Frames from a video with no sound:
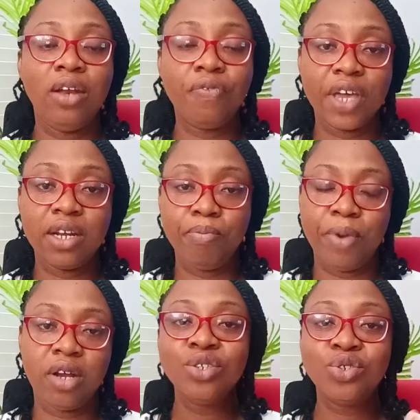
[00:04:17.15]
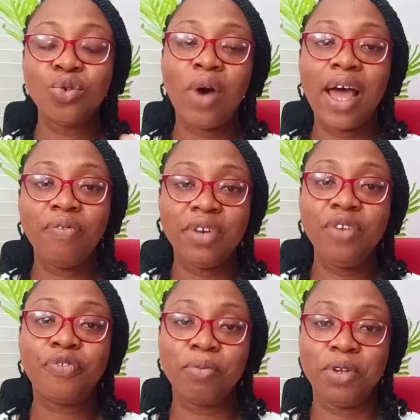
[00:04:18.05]
I love getting better. So I have
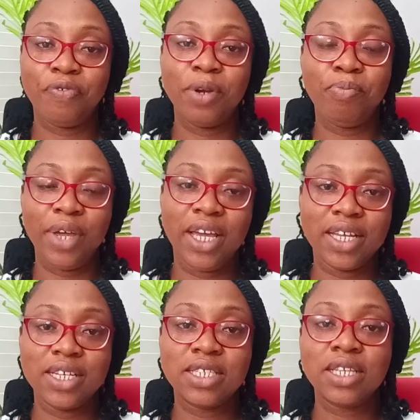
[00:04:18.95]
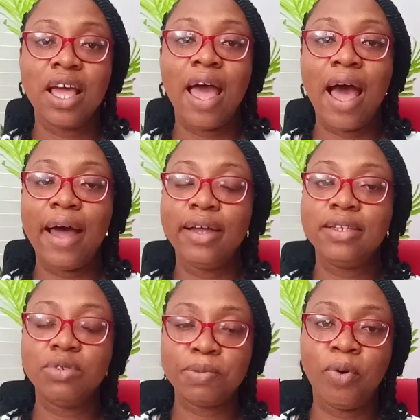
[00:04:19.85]
learned from different bakers, and
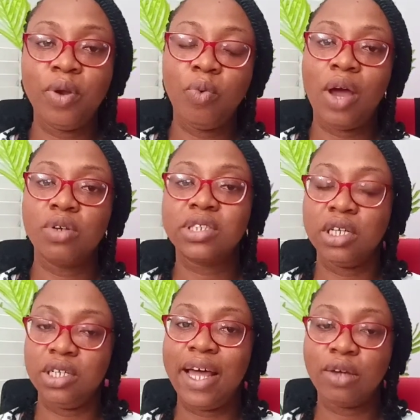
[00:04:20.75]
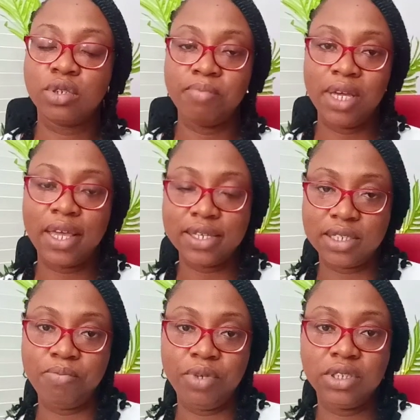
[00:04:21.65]
there was a point where I was learning how to make
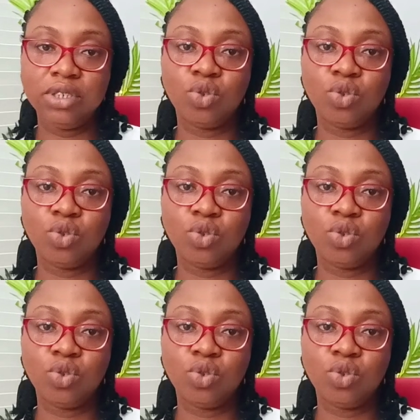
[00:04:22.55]
SMBC.